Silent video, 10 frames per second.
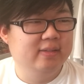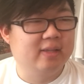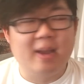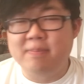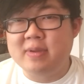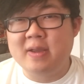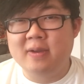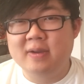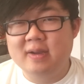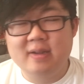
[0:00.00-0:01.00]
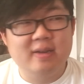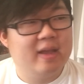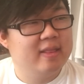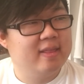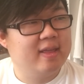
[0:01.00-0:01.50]
stopped being good,
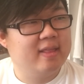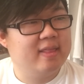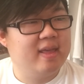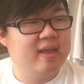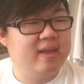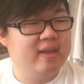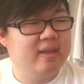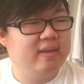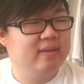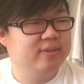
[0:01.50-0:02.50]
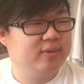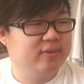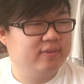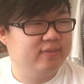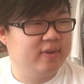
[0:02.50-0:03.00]
and then they sort
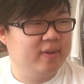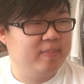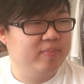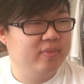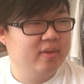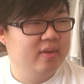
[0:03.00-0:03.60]
of um,